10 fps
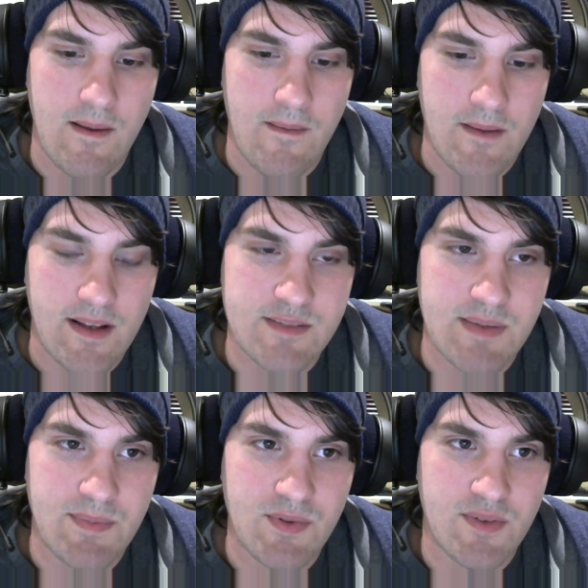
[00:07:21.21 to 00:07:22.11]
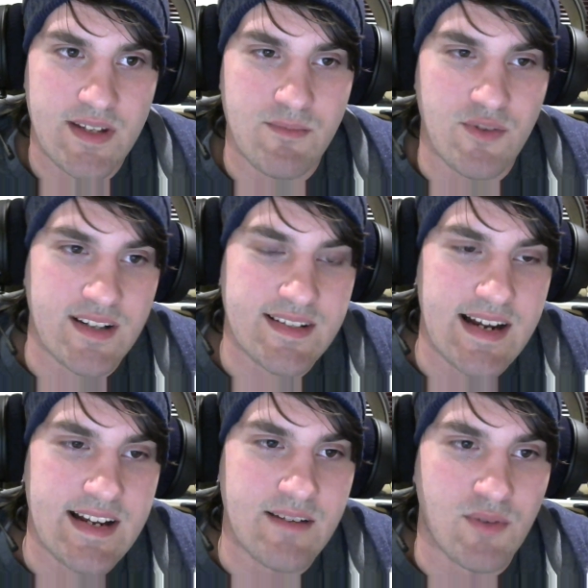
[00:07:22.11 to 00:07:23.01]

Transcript: because people would get more excited and more